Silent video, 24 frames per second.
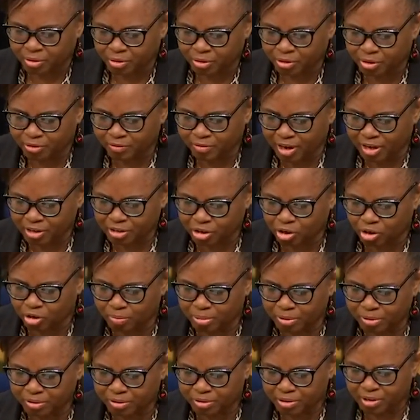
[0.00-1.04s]
3rd of
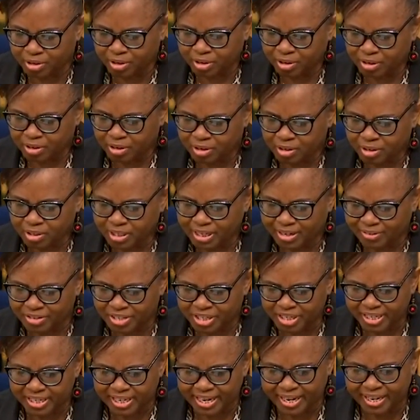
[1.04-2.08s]
October,
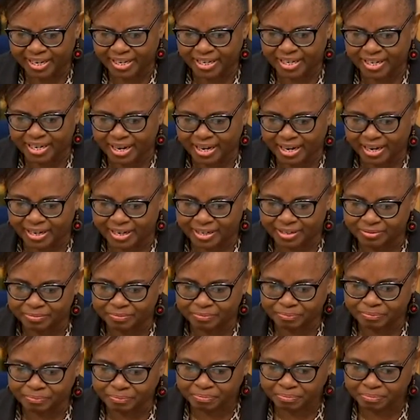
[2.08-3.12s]
1789.
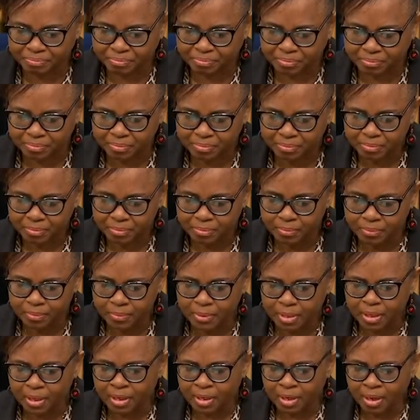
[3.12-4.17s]

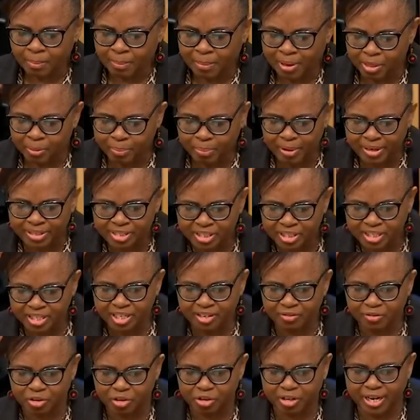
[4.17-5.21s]
By the
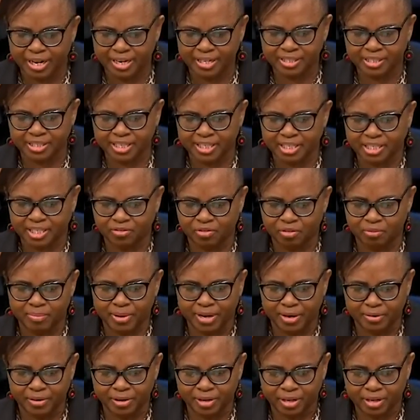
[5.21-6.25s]
President of the United States of
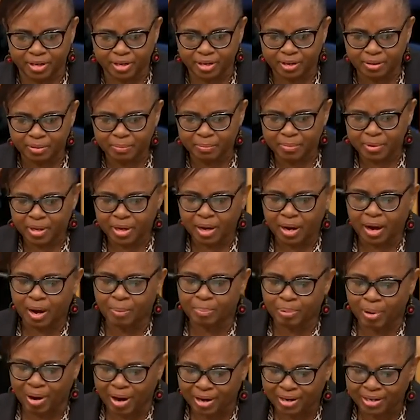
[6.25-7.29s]
America,
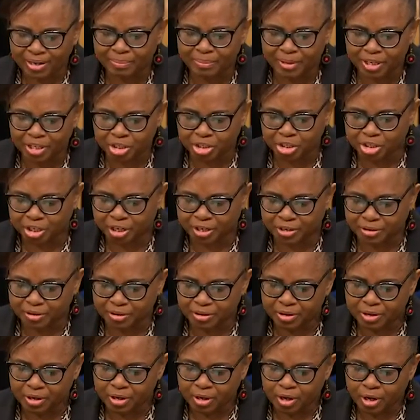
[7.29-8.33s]
a proclamation.
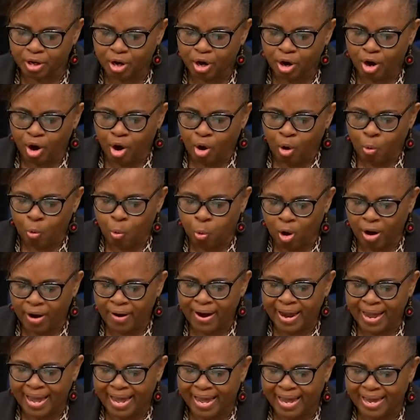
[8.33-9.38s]

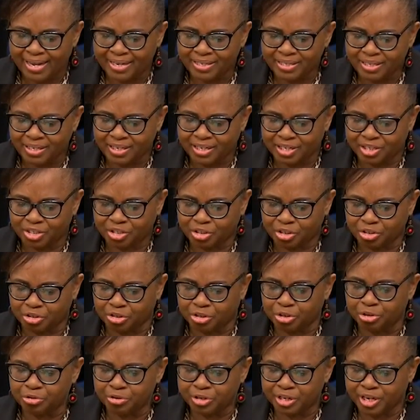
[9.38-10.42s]
Whereas it is the
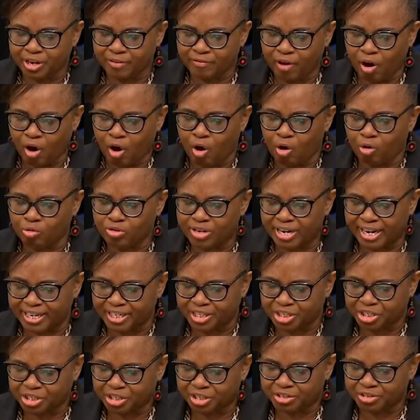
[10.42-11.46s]
duty of all
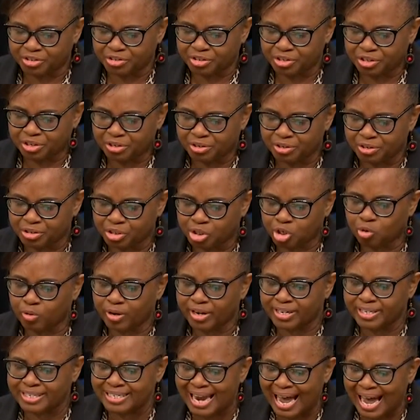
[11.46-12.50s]
nations to
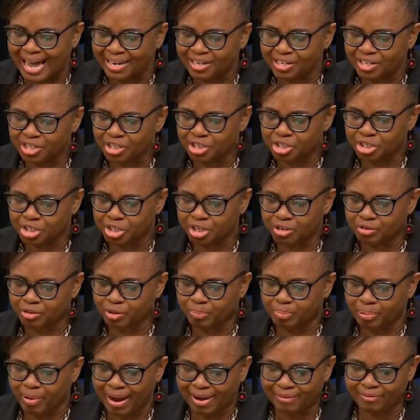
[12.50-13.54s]
acknowledge
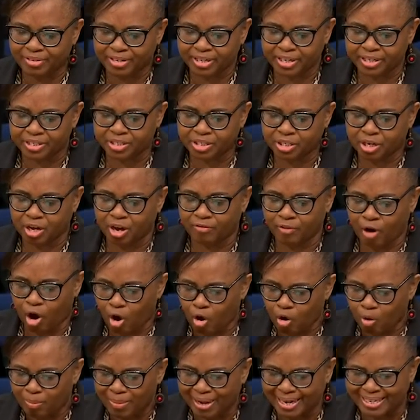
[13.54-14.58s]
the providence of
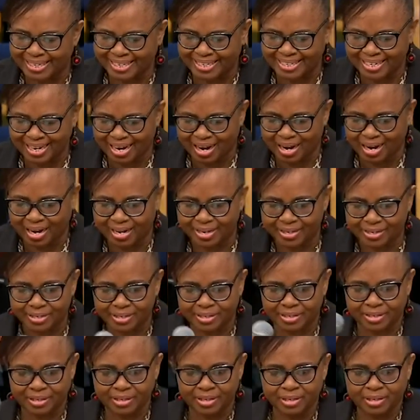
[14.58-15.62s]
Almighty
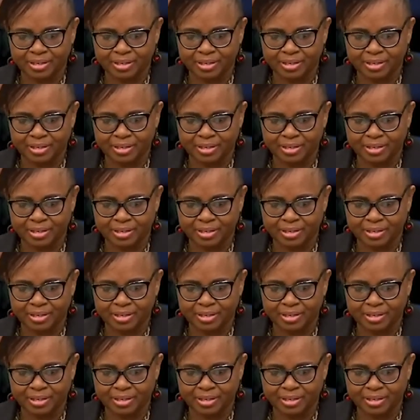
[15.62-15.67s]
God,